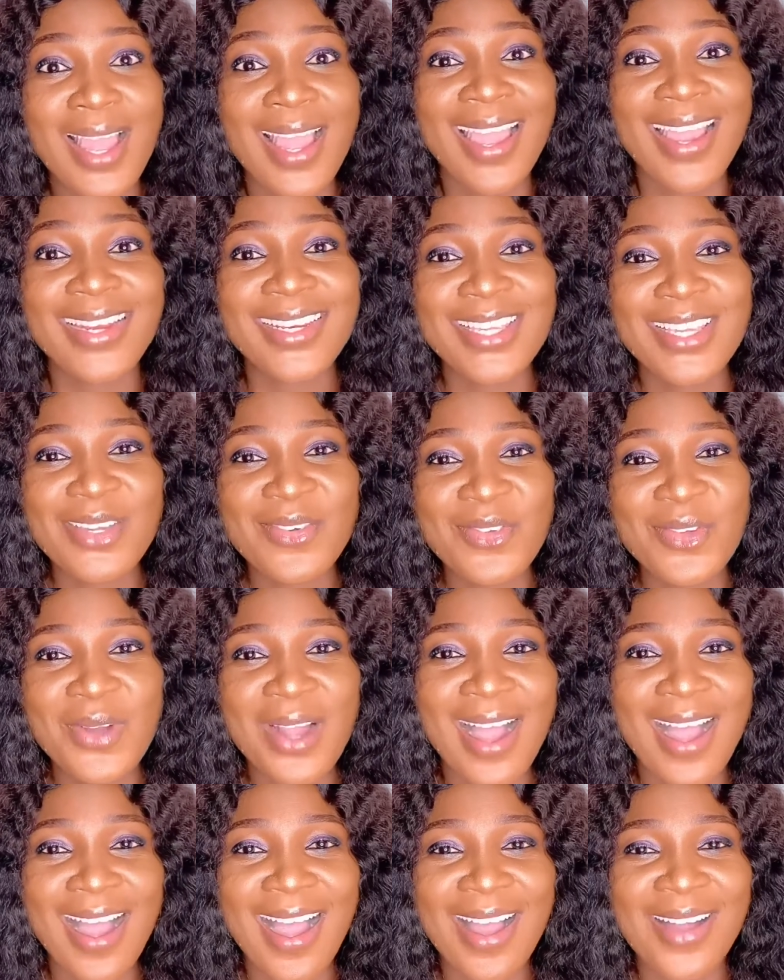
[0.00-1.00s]
And if you
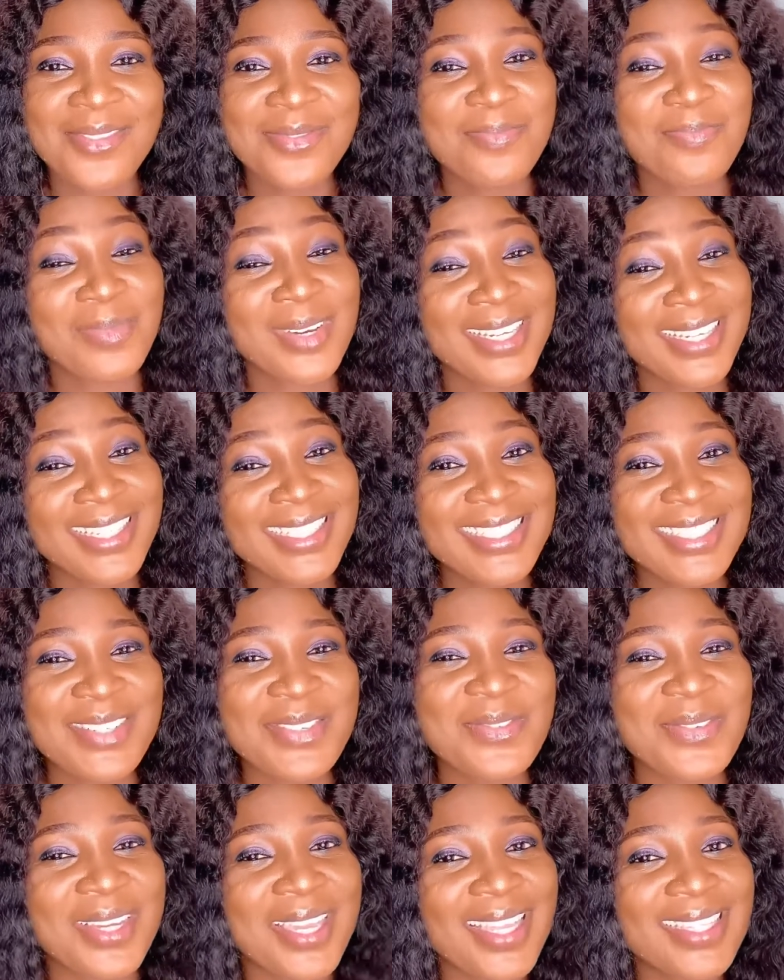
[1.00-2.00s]
have, please
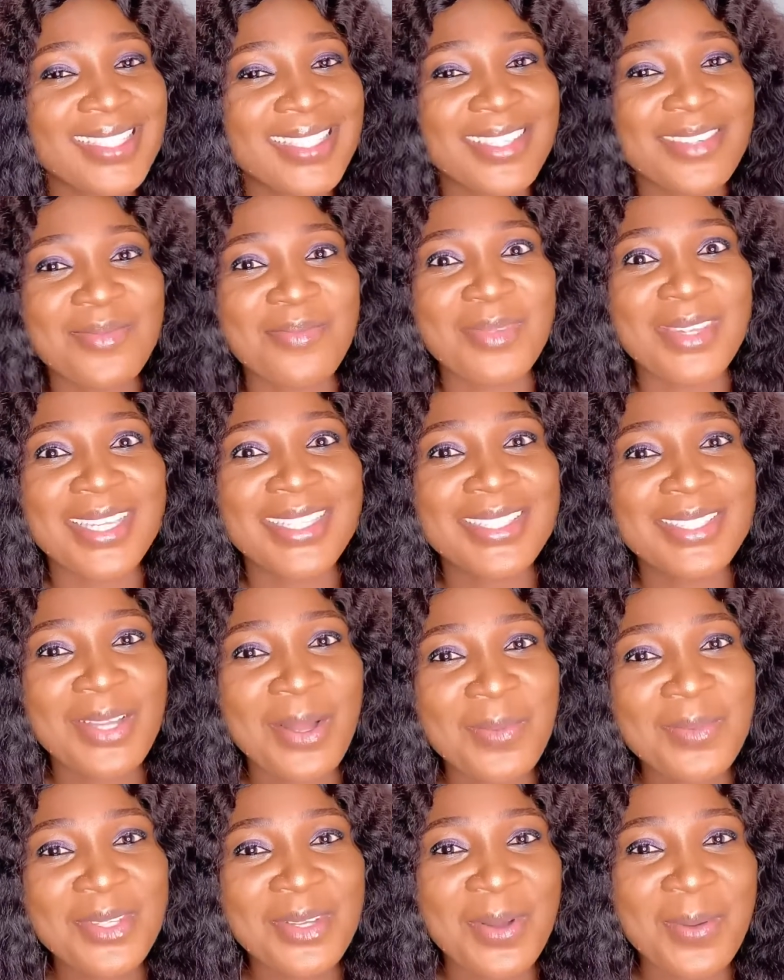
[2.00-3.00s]
don't forget to give me a
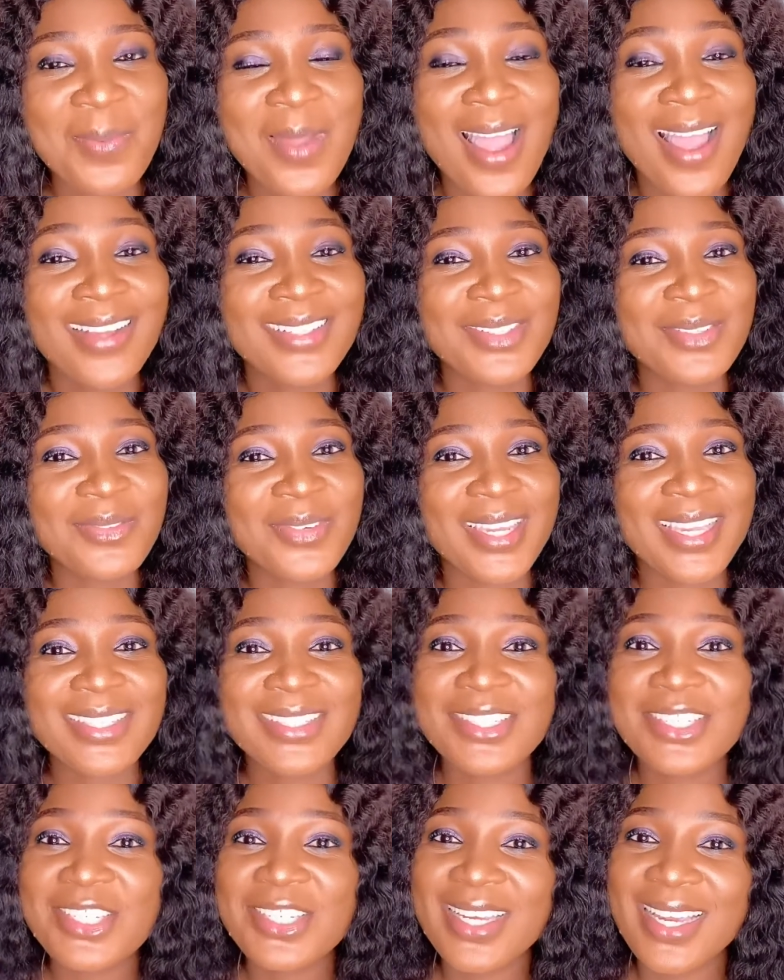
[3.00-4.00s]
thumbs up. Don't forget
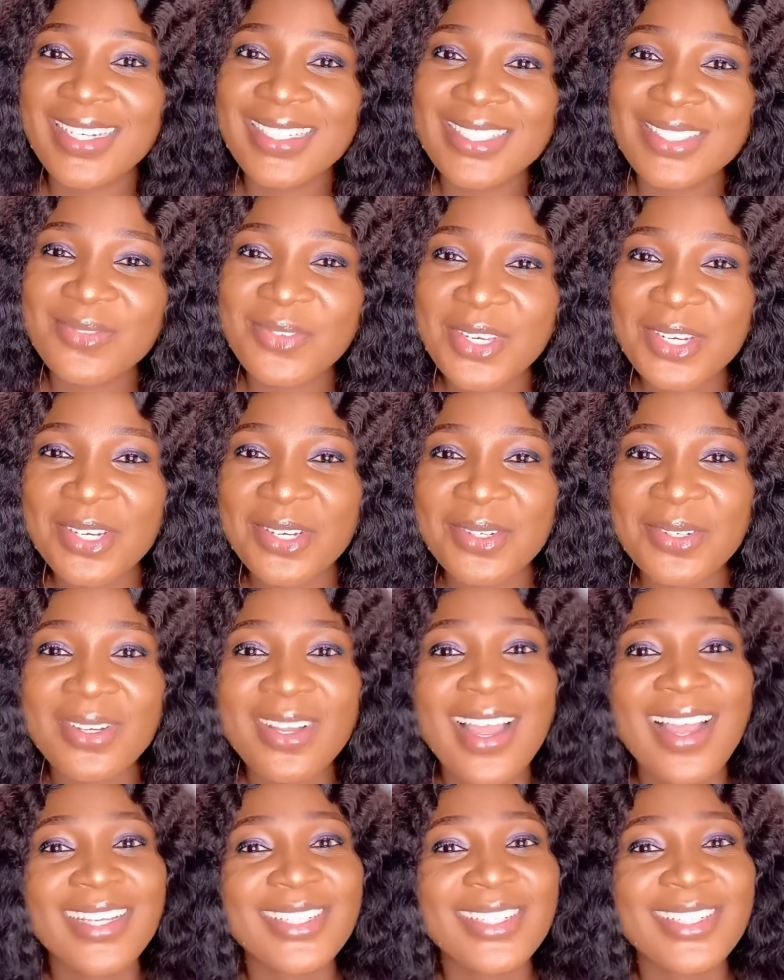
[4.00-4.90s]
to share this video.